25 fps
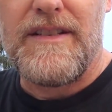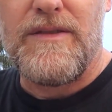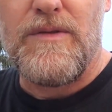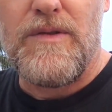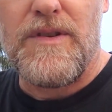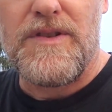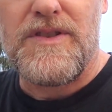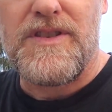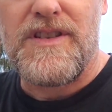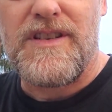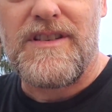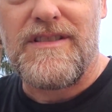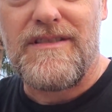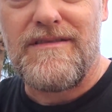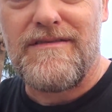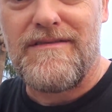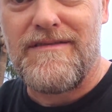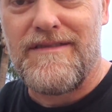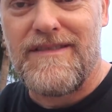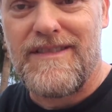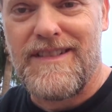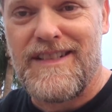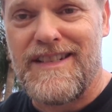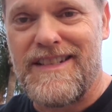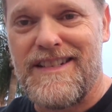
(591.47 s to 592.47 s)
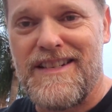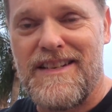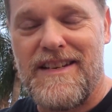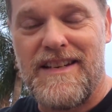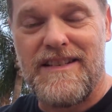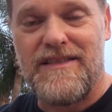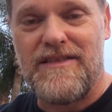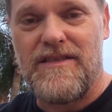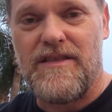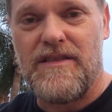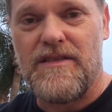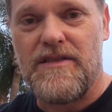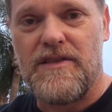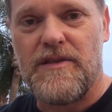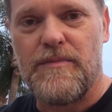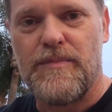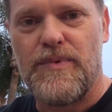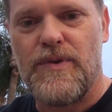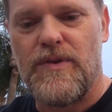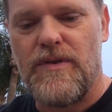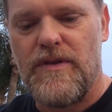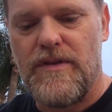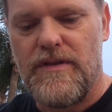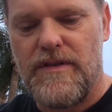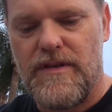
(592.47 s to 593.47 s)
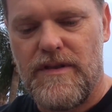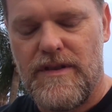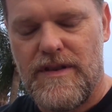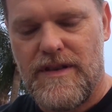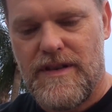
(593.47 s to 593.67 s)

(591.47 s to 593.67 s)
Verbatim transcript: watching and your support.